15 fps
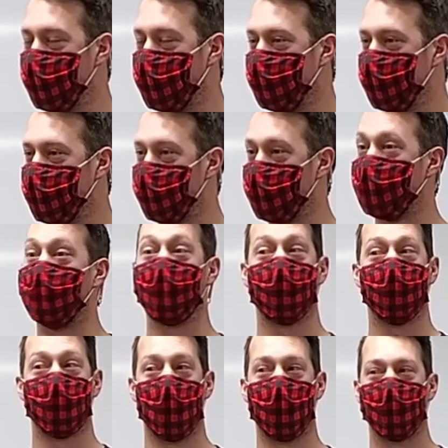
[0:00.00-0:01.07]
do for the
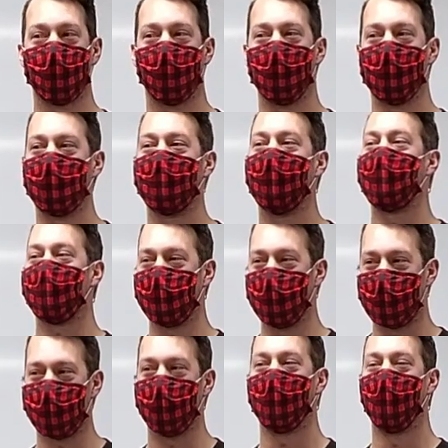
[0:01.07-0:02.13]
drama 20 class. But yes, we
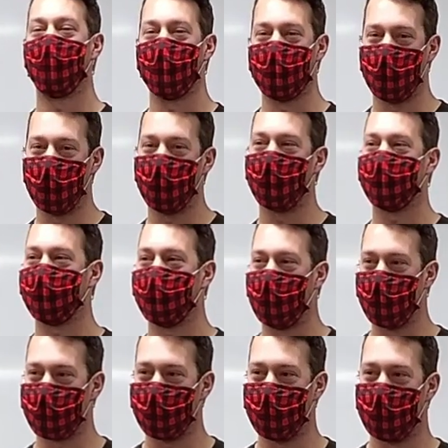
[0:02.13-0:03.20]
are hoping that all of our drama
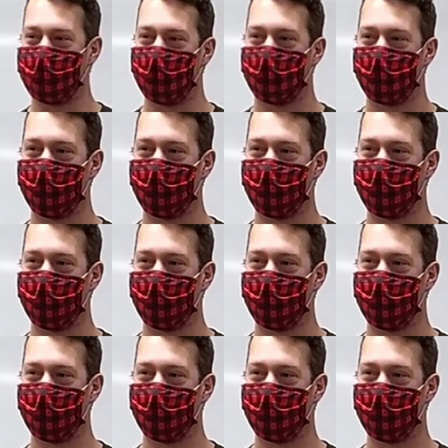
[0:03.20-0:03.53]
classes